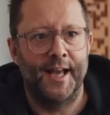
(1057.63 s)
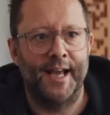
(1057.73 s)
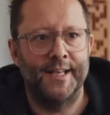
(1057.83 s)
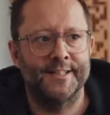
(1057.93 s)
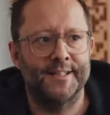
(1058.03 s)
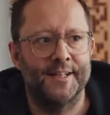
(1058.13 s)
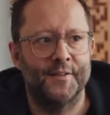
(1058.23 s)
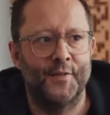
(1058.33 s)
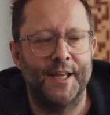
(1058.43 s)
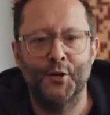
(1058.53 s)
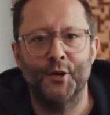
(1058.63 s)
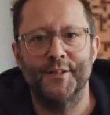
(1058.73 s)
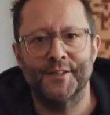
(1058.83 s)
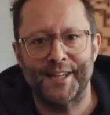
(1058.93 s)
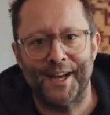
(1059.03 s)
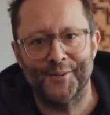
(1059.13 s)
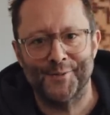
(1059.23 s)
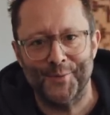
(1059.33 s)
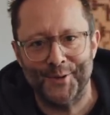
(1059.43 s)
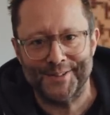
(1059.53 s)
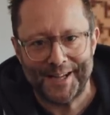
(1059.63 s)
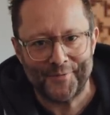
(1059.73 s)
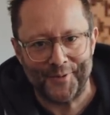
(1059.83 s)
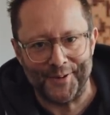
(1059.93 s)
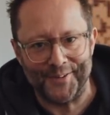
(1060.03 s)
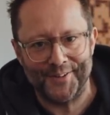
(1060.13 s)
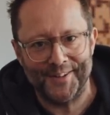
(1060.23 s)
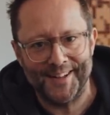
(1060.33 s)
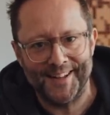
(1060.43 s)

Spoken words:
And they couldn't sound more different.